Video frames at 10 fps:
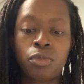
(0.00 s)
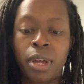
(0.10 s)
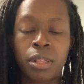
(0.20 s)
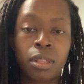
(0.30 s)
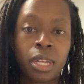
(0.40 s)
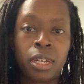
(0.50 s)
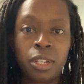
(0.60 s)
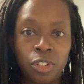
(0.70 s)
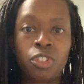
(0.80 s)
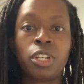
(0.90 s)
rather than
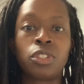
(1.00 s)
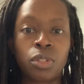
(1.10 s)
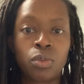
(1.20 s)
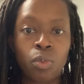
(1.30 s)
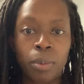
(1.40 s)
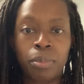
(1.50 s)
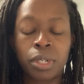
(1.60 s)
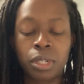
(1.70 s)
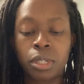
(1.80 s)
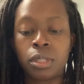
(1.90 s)
in just one
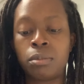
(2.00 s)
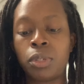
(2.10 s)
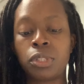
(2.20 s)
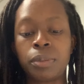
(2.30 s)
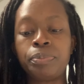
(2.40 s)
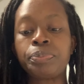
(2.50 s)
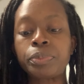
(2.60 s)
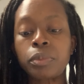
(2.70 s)
particular motion.